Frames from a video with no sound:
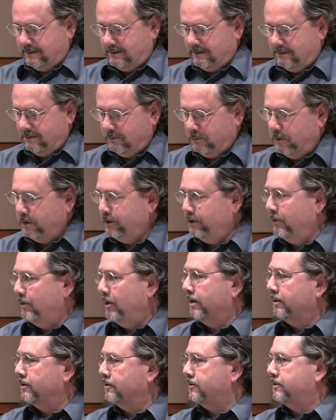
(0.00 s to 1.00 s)
When you
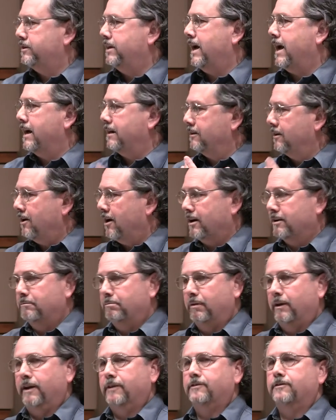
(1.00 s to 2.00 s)
understand, God
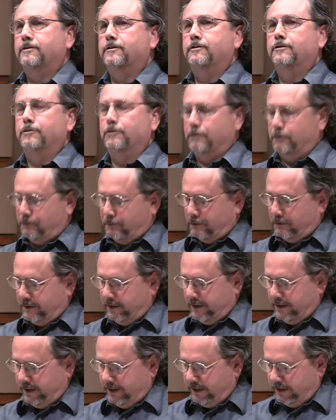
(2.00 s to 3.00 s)
blesses you so
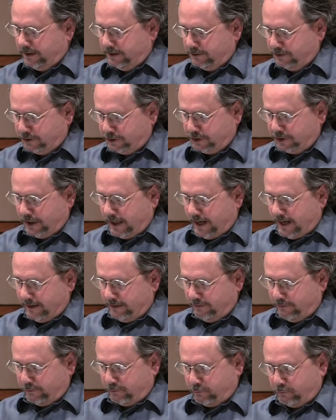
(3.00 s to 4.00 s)
that He can shine
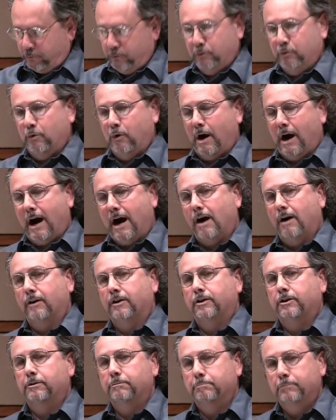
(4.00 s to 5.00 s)
through our
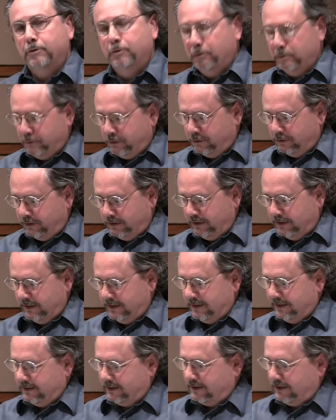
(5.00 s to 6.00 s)
communal,
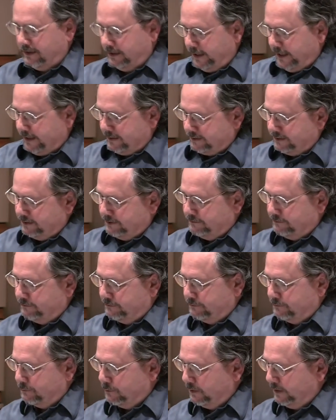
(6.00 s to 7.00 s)

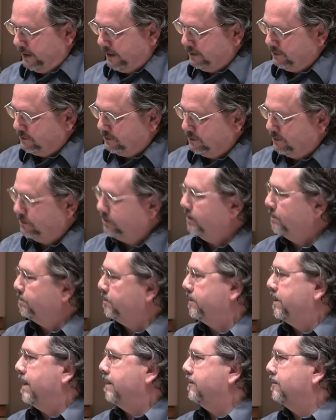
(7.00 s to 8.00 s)
collective relationships.
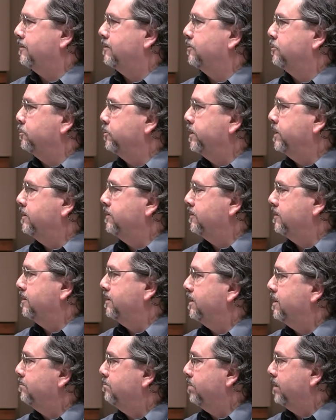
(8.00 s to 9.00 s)
That's the reason
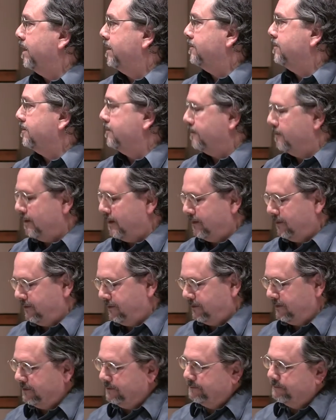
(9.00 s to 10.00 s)
He blesses us.